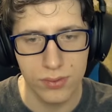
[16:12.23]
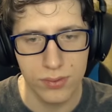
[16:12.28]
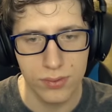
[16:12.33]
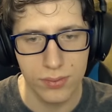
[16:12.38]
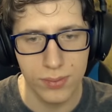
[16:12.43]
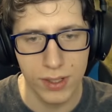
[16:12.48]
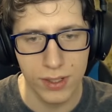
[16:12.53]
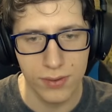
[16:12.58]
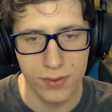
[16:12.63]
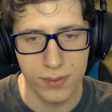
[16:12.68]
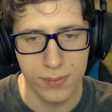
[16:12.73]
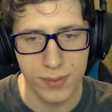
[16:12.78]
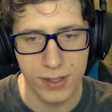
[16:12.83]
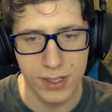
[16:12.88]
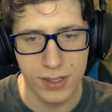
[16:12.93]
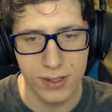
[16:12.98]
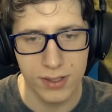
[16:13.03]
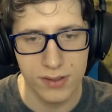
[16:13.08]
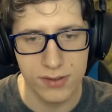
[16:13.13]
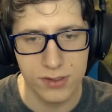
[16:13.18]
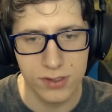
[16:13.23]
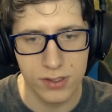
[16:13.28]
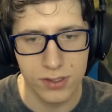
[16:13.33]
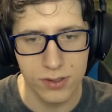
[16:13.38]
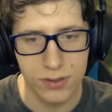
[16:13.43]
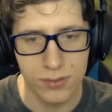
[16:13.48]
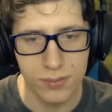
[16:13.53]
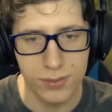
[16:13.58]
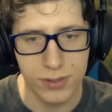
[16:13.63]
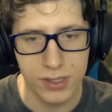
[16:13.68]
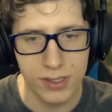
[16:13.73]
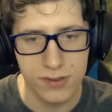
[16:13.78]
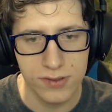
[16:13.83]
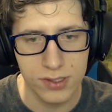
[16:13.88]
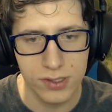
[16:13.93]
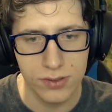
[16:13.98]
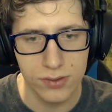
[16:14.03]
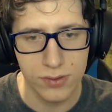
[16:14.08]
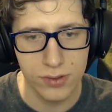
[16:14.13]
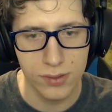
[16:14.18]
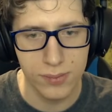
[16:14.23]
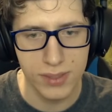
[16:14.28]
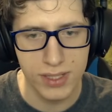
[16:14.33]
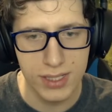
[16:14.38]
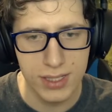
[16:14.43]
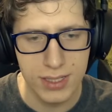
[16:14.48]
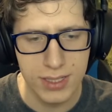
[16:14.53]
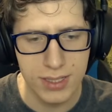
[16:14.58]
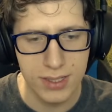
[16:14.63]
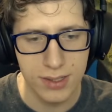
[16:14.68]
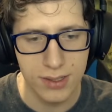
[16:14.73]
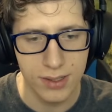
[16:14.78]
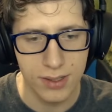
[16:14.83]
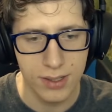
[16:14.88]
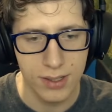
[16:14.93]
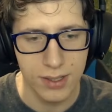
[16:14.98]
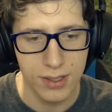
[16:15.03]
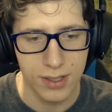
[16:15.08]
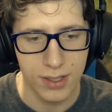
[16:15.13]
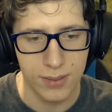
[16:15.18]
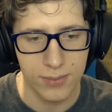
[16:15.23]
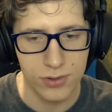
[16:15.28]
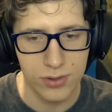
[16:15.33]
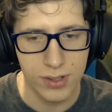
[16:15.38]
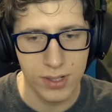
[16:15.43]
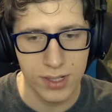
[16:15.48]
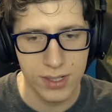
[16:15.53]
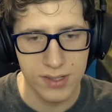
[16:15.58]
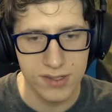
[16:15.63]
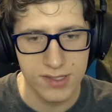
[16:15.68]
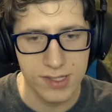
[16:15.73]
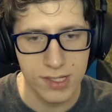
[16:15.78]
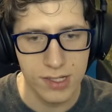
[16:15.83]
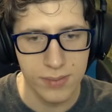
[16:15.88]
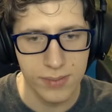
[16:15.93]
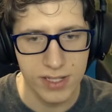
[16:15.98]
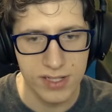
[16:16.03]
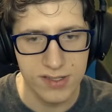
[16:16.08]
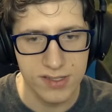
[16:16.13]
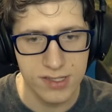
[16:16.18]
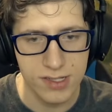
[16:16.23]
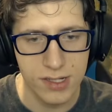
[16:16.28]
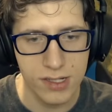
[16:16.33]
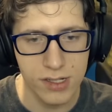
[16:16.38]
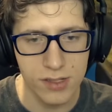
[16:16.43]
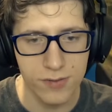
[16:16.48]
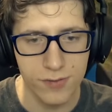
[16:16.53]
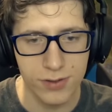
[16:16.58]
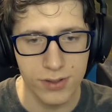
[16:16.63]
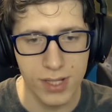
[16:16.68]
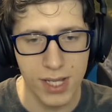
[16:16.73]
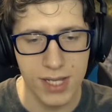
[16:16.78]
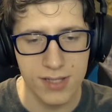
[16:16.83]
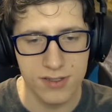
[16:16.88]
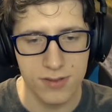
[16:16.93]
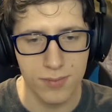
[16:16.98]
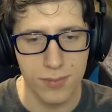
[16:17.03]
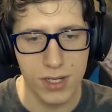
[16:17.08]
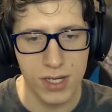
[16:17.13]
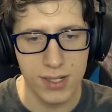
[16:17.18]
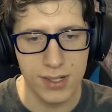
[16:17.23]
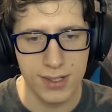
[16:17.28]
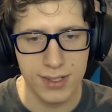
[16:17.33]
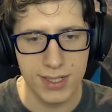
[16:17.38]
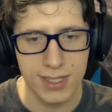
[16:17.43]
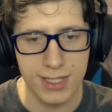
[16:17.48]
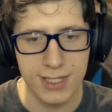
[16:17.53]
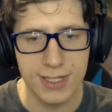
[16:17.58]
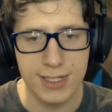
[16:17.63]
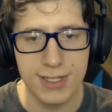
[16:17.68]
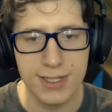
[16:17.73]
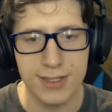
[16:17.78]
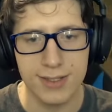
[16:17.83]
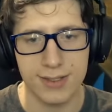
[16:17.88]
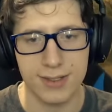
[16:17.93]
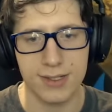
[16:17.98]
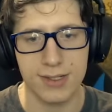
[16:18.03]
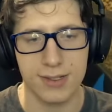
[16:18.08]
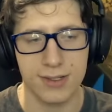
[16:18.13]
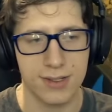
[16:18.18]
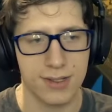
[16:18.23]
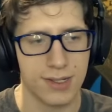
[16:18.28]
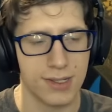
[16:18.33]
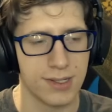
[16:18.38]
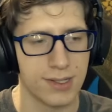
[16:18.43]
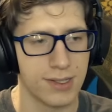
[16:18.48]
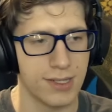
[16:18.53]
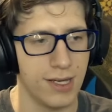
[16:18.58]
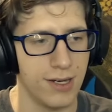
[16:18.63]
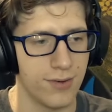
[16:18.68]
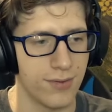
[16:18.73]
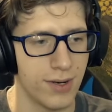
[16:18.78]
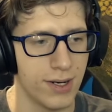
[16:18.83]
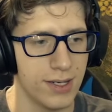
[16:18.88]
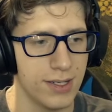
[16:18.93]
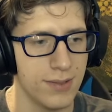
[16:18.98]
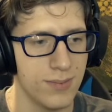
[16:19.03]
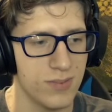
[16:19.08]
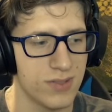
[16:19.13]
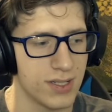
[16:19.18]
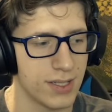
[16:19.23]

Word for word: Mountain bandits, could you please ignore me? I'm trying to sell my stuff for lots of money. That rhymed,